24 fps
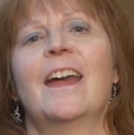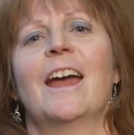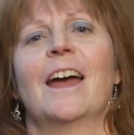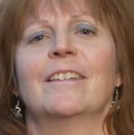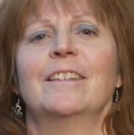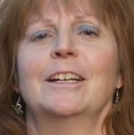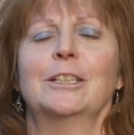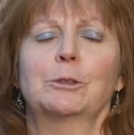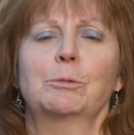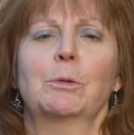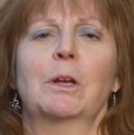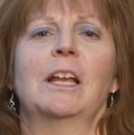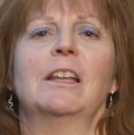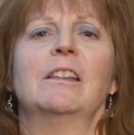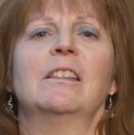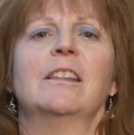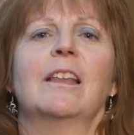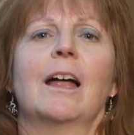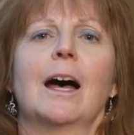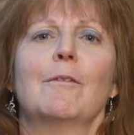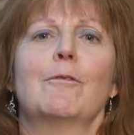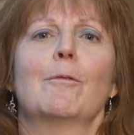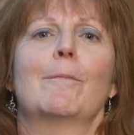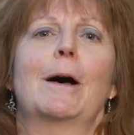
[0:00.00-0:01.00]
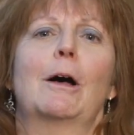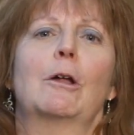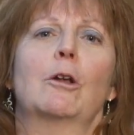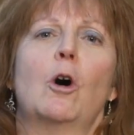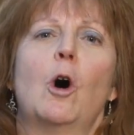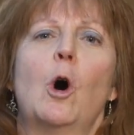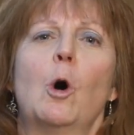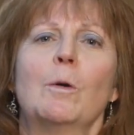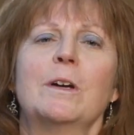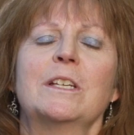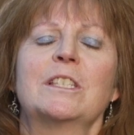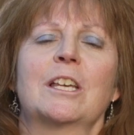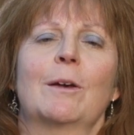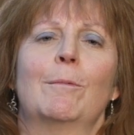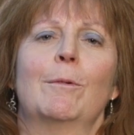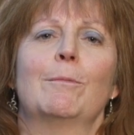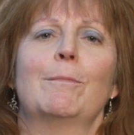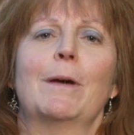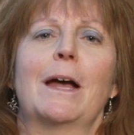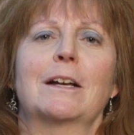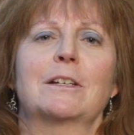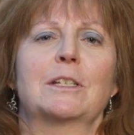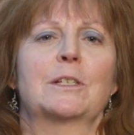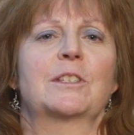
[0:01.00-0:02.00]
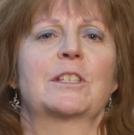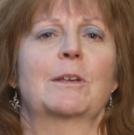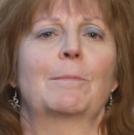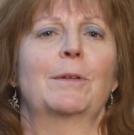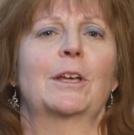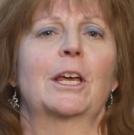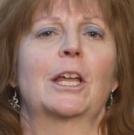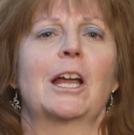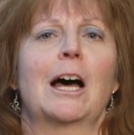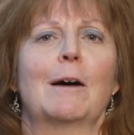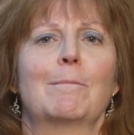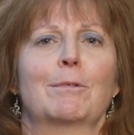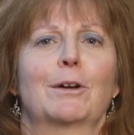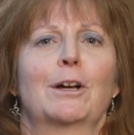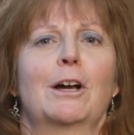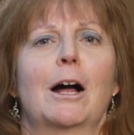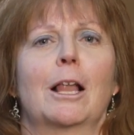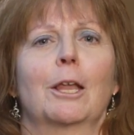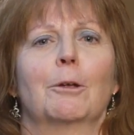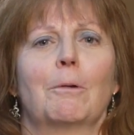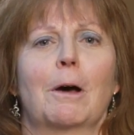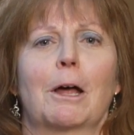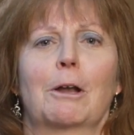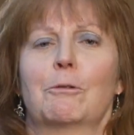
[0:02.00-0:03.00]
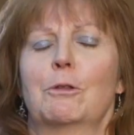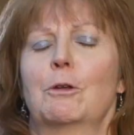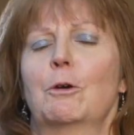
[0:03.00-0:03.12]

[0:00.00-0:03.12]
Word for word: And that's what I love about always coming back to something at Opera Colorado.